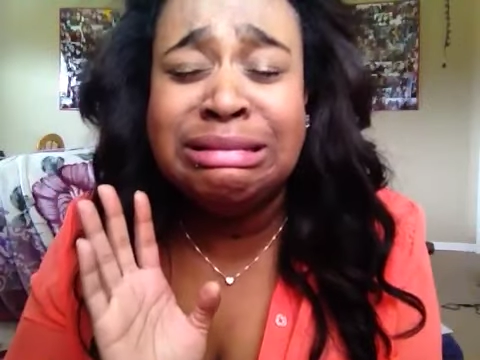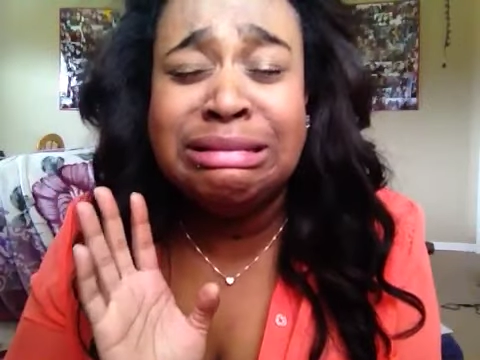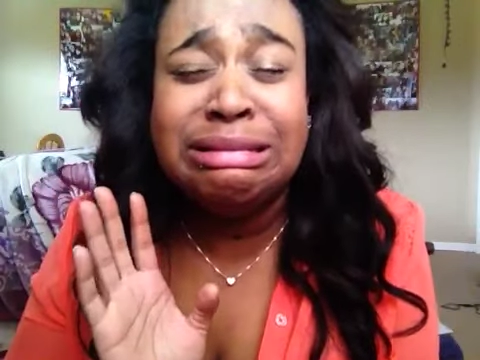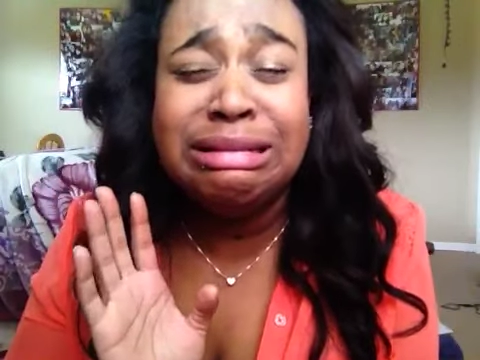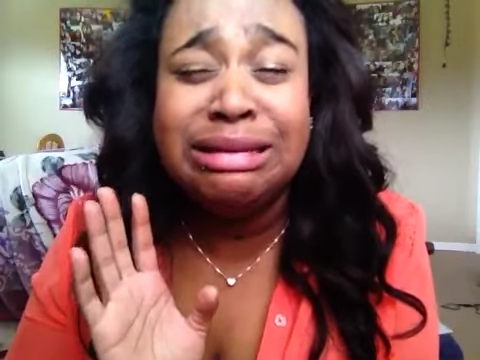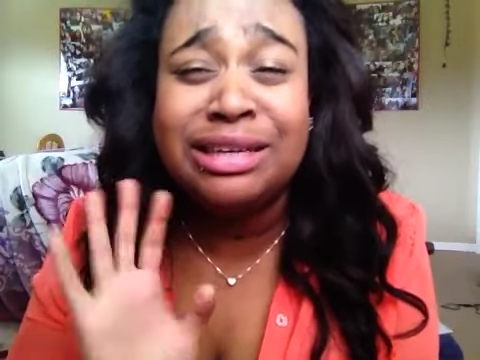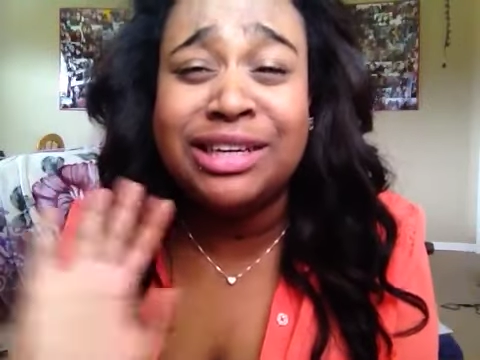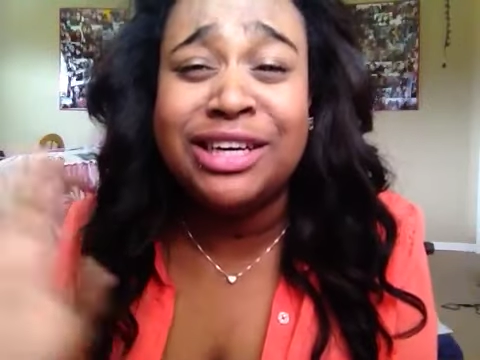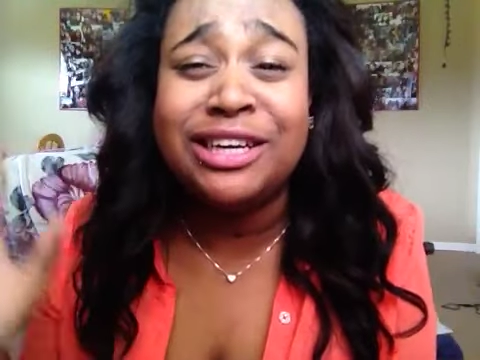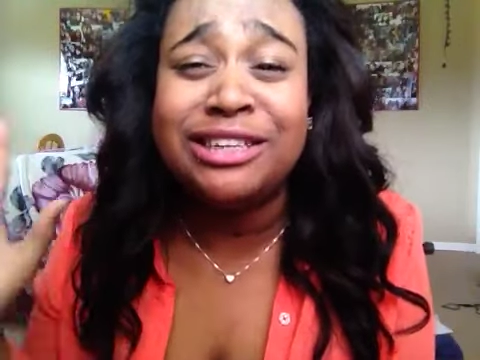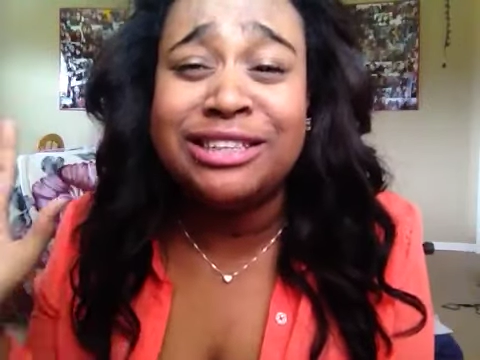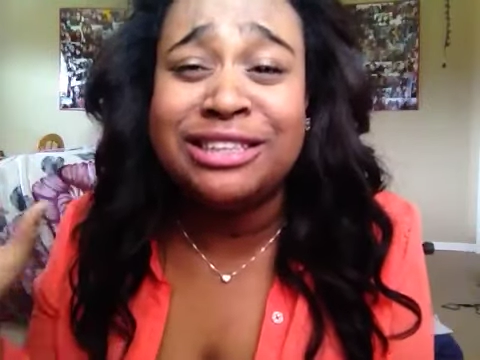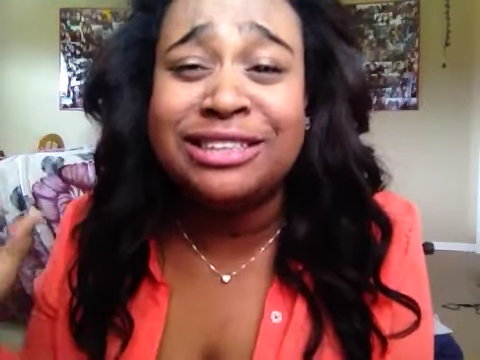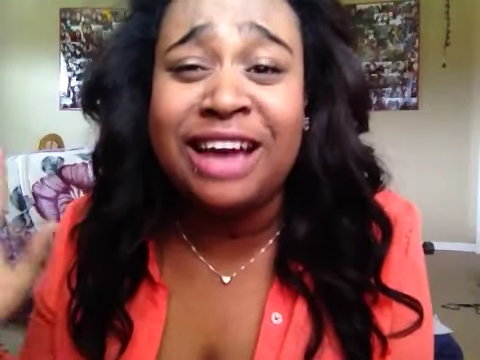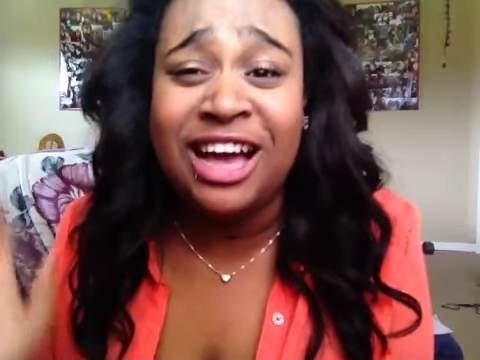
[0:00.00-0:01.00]
oh,
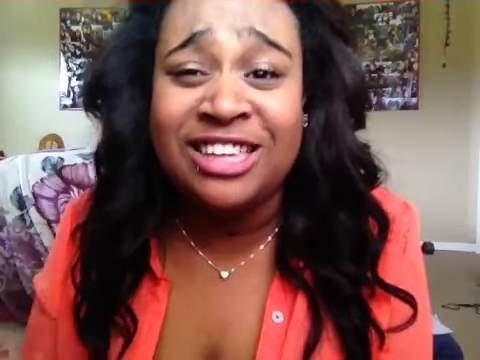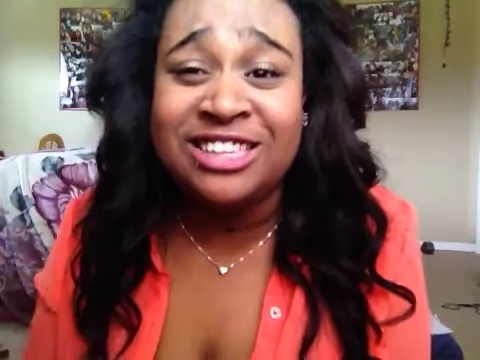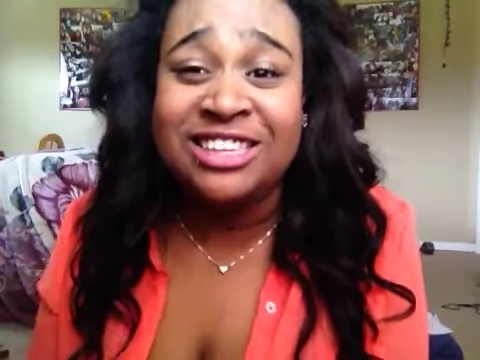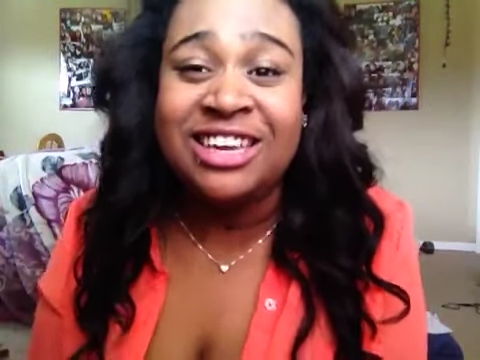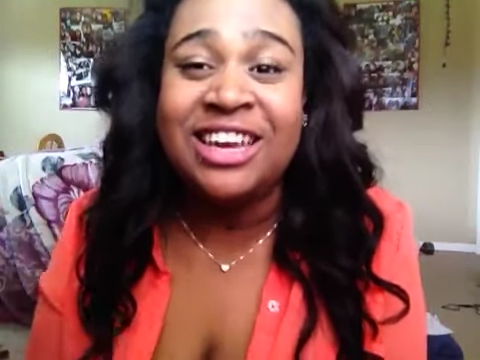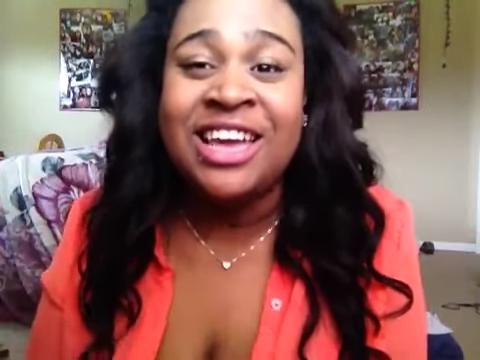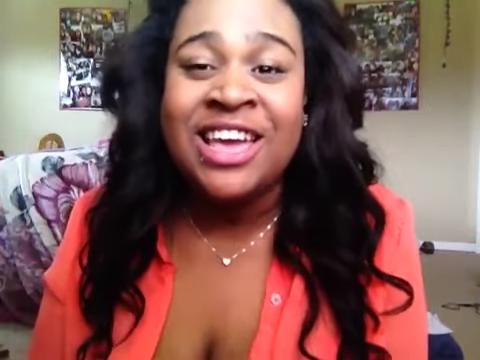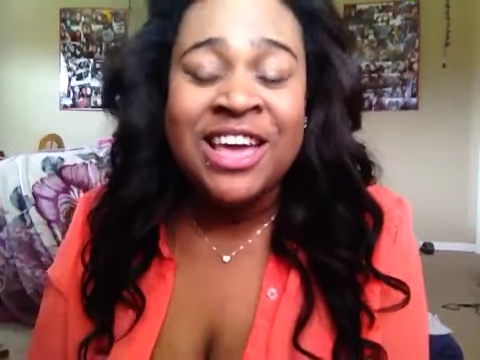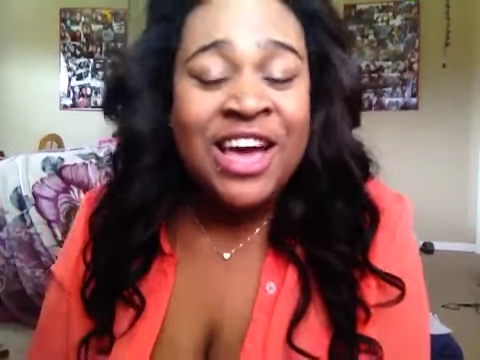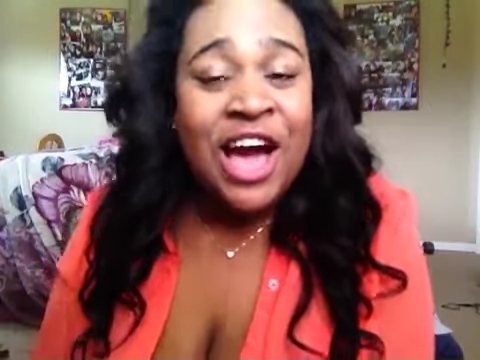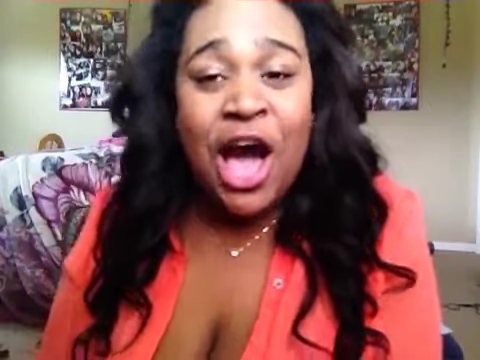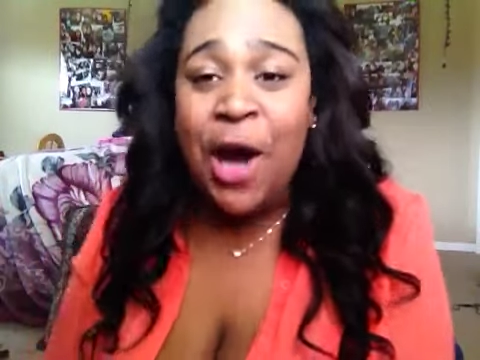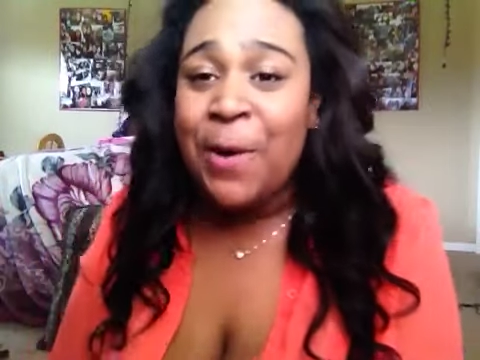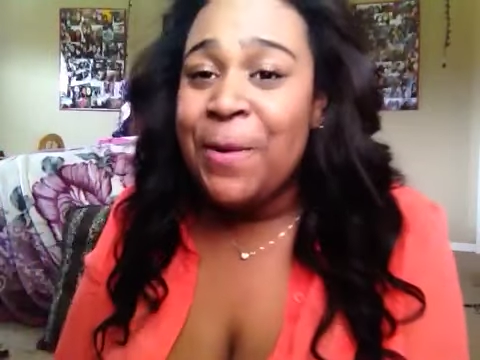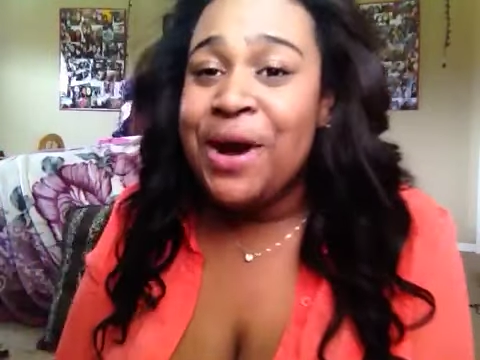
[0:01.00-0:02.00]
disgusting.
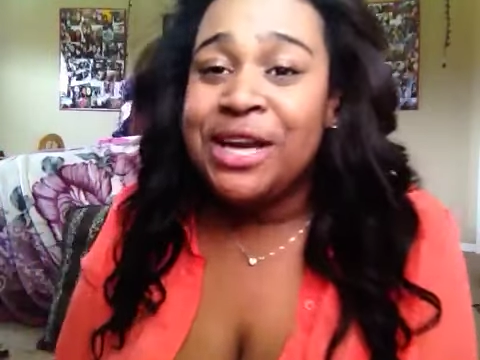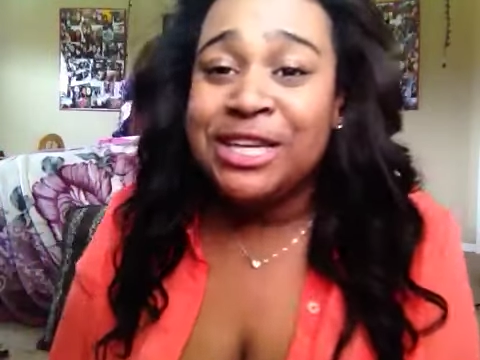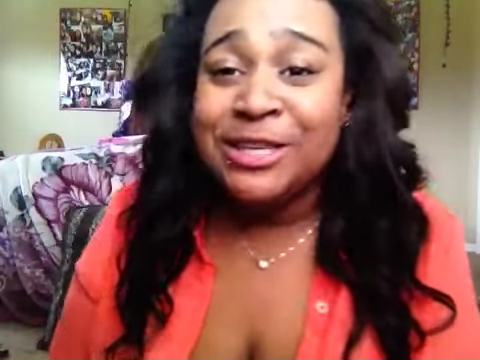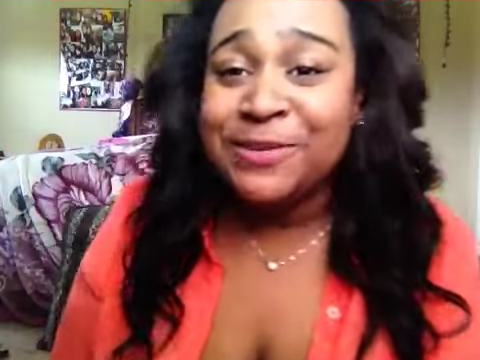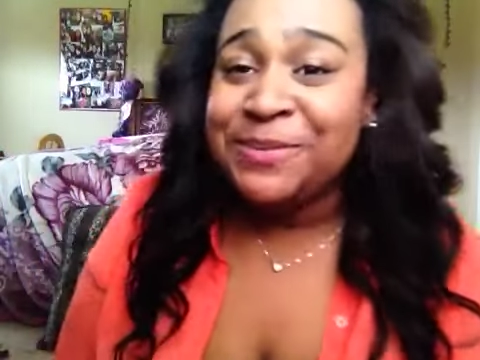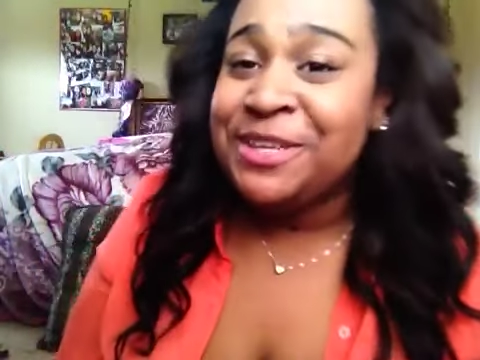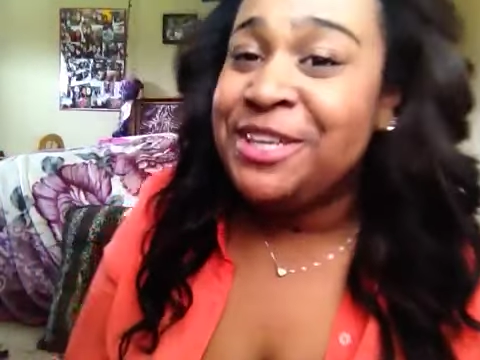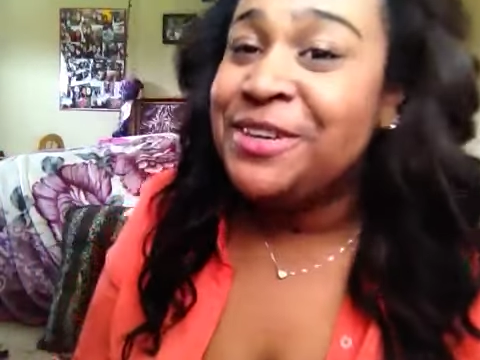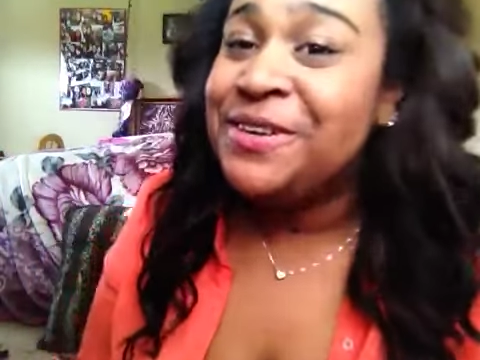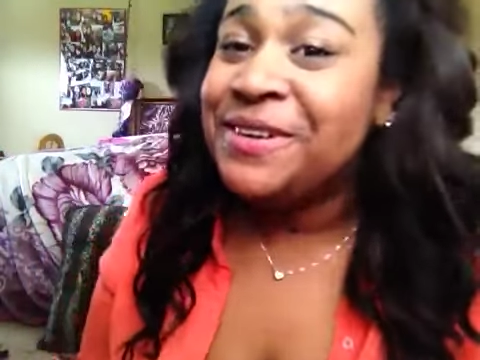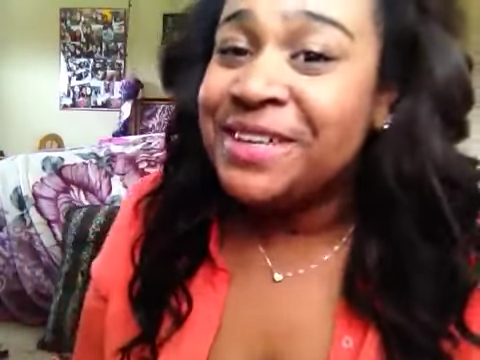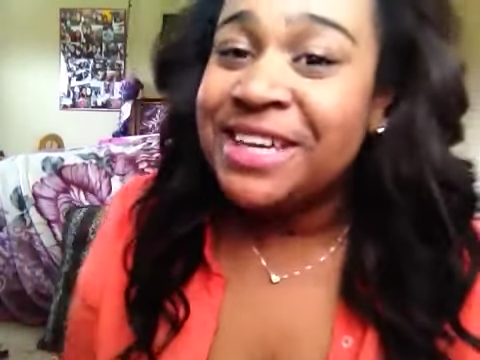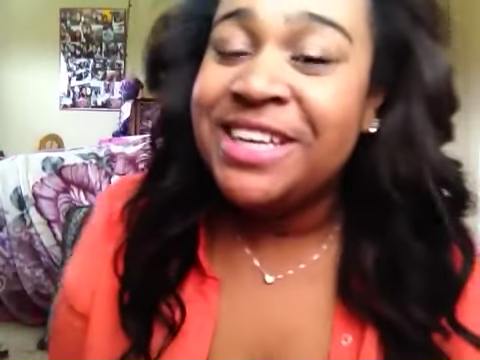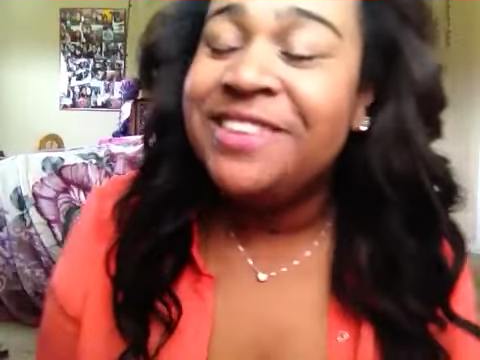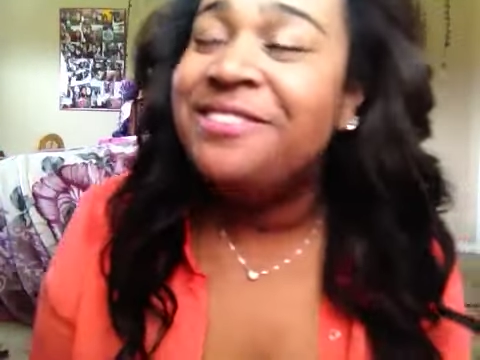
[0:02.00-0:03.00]
I wanted to
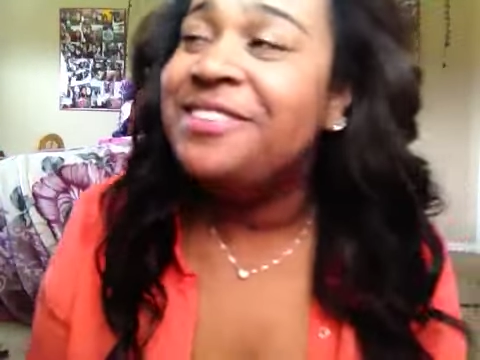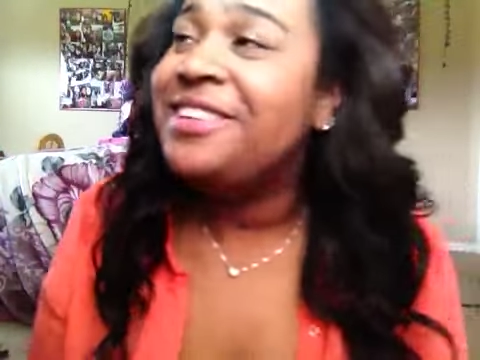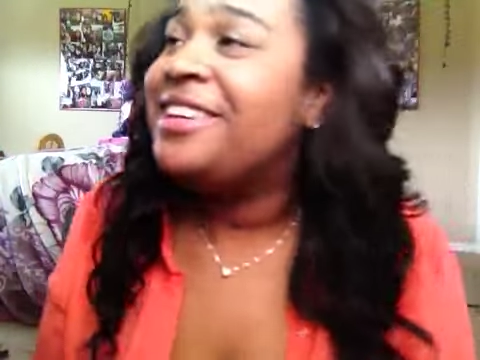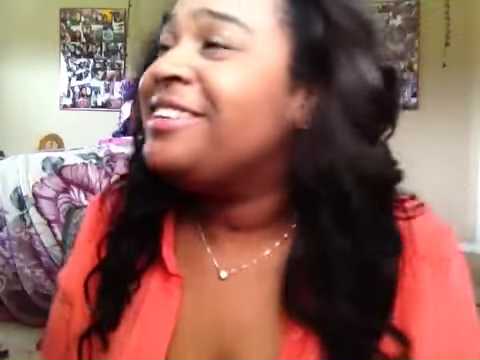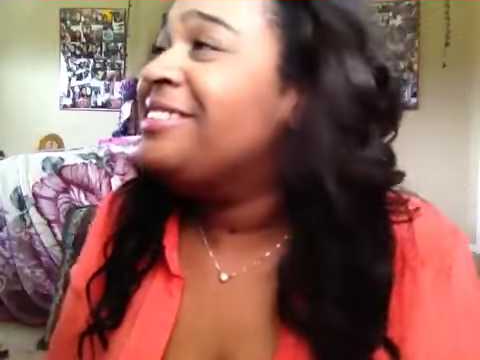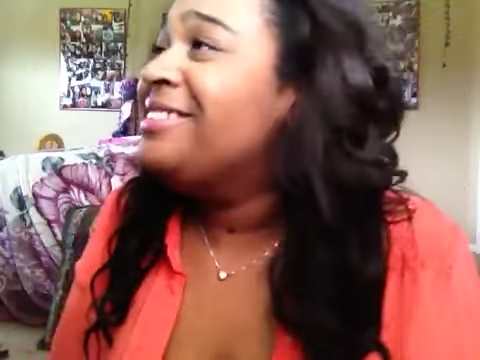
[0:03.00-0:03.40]
puke, and I was like,